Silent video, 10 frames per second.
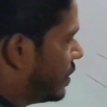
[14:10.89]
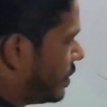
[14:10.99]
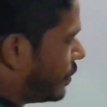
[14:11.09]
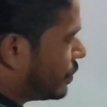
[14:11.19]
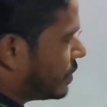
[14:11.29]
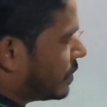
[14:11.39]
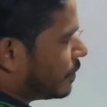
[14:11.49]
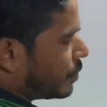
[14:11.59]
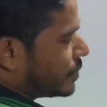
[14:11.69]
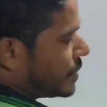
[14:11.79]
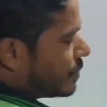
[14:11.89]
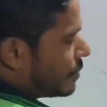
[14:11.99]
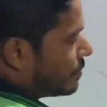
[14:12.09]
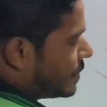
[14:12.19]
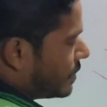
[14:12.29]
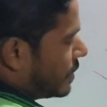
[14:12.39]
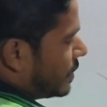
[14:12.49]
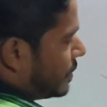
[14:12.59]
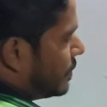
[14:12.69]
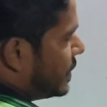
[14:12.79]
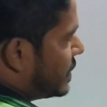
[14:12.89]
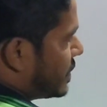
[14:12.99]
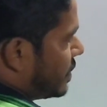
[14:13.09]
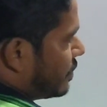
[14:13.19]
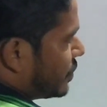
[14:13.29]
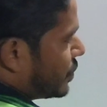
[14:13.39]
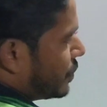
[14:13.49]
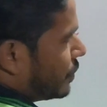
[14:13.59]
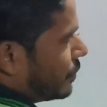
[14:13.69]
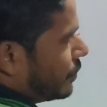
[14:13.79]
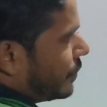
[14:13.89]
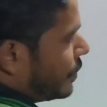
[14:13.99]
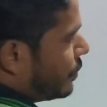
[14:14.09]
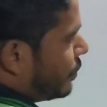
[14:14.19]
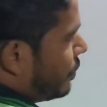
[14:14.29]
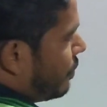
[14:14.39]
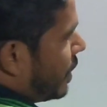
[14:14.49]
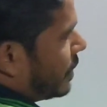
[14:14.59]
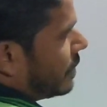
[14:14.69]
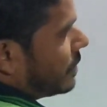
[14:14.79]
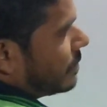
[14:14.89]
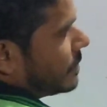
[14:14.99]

and on the projector of the B itself, so we have to mark here,